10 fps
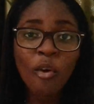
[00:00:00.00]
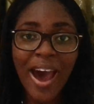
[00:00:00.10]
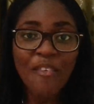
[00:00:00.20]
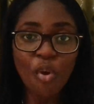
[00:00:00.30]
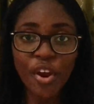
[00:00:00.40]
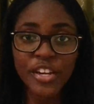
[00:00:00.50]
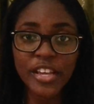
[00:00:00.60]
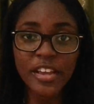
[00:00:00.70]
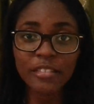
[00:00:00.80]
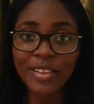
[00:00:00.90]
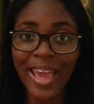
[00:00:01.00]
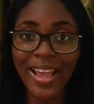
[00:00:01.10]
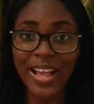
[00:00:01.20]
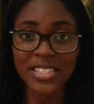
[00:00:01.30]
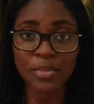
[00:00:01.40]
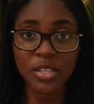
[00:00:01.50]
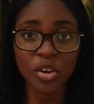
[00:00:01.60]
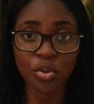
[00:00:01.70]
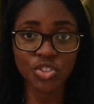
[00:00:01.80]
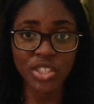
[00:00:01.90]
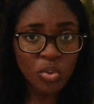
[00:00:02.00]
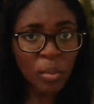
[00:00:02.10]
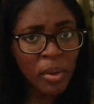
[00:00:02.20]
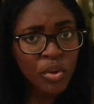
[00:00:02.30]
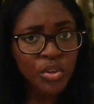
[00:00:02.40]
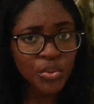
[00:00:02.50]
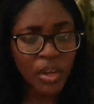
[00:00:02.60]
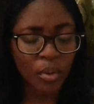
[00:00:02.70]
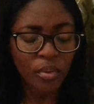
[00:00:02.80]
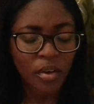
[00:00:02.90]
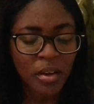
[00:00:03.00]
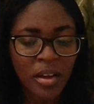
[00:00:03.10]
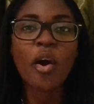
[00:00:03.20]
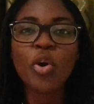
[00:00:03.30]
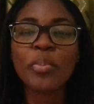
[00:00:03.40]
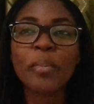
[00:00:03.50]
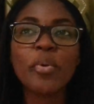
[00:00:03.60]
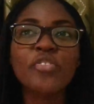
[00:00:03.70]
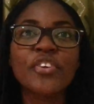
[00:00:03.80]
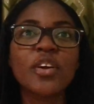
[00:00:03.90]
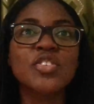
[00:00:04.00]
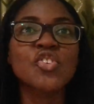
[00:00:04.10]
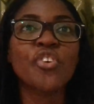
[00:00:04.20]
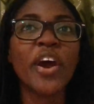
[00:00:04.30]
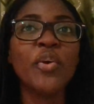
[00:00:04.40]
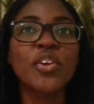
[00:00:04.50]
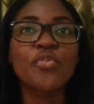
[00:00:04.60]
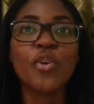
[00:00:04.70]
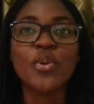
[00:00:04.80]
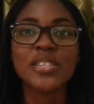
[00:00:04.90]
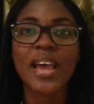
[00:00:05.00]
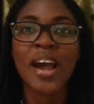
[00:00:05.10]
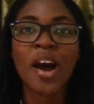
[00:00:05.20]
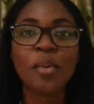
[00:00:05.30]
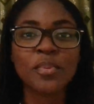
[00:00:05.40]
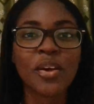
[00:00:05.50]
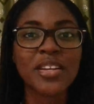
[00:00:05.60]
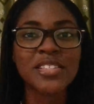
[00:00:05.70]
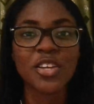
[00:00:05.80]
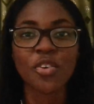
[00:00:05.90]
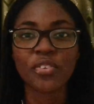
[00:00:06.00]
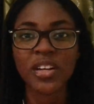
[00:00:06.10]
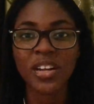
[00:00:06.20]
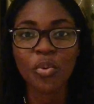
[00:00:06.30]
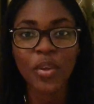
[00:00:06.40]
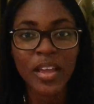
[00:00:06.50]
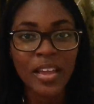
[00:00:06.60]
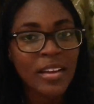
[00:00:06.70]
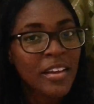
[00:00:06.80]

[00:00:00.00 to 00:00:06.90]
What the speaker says: I've already like accepted a contract. What am I going to do now? I called my boyfriend. I was crying on the phone. He was like, calm down, let's think of another way.